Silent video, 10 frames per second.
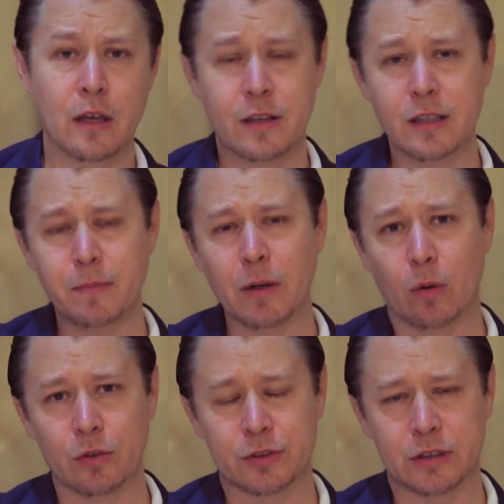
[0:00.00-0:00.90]
This may
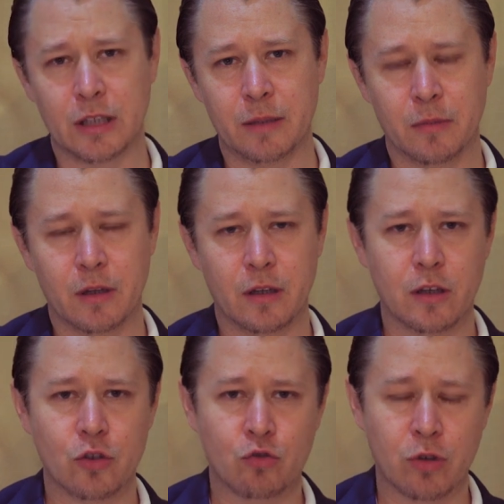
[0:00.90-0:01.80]
all seem
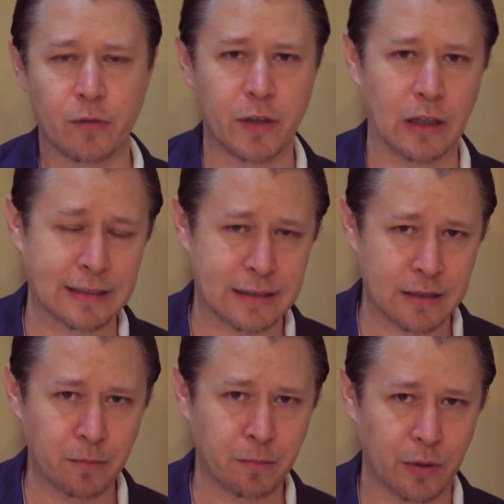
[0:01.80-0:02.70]
trivial and
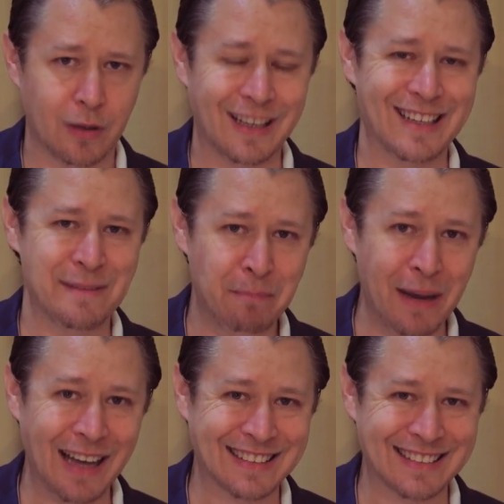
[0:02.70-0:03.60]
simple,
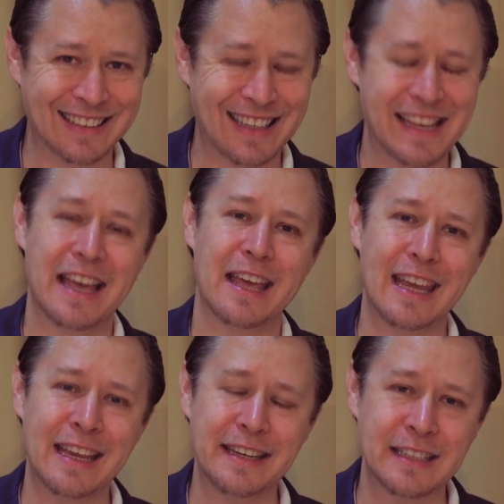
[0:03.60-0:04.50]
but
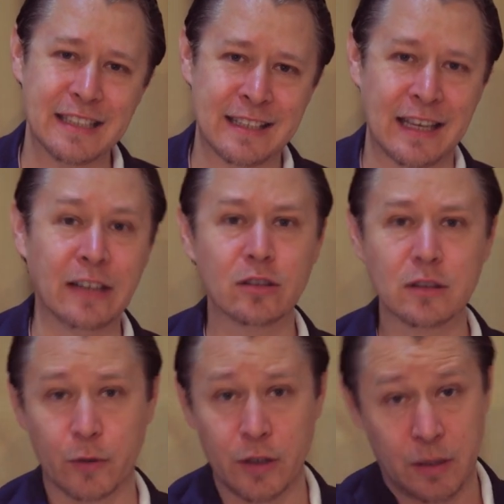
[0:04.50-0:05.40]
it is essential
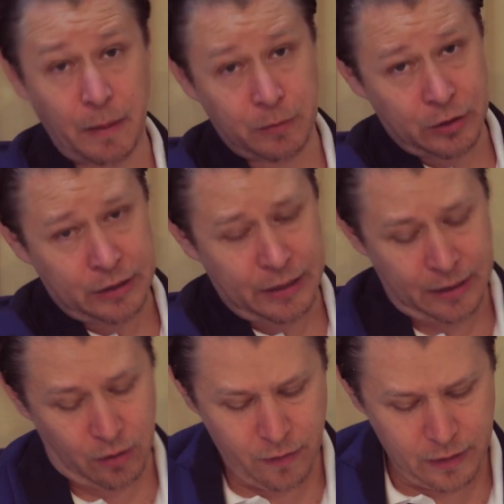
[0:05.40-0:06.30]
for you to be able to see
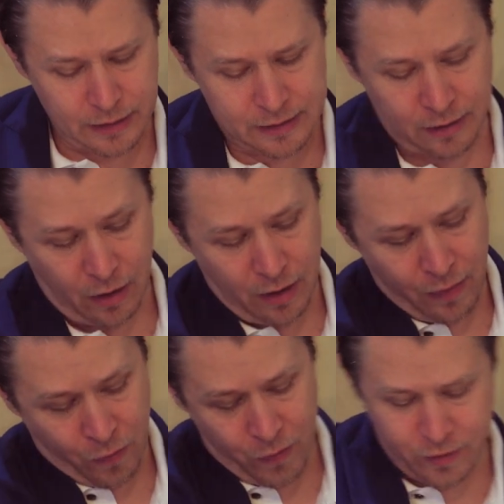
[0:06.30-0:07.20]
it on the guitar
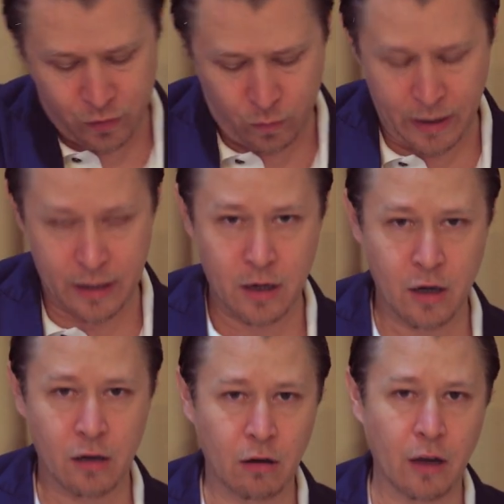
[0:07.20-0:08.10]
this way
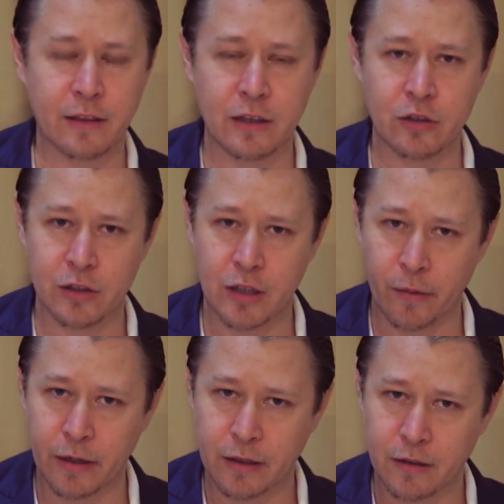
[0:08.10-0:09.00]
rather than just
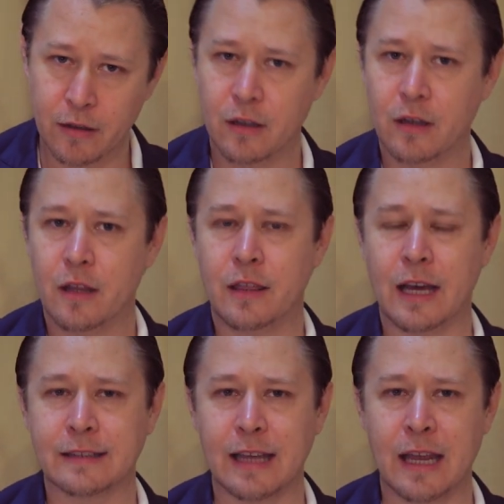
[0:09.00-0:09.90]
knowing
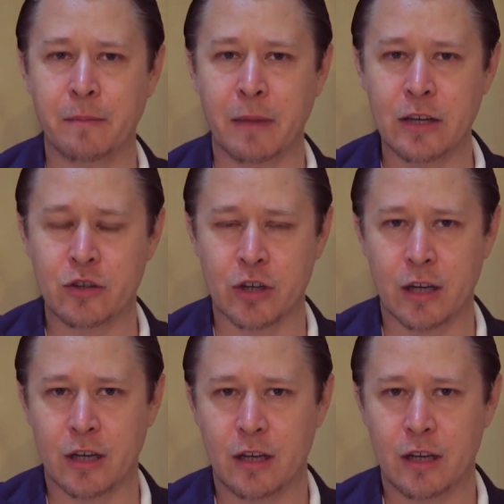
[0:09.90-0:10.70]
that's A major.